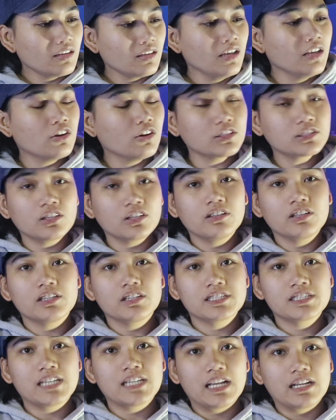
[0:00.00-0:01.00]
and also on the
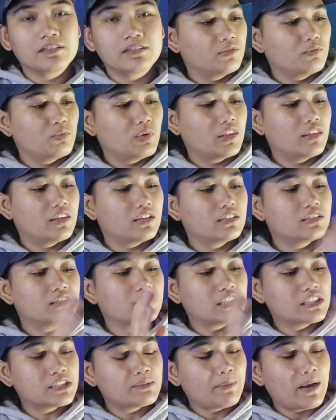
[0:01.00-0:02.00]
other side with the
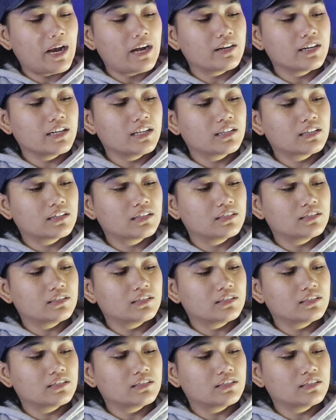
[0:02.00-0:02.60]
transparent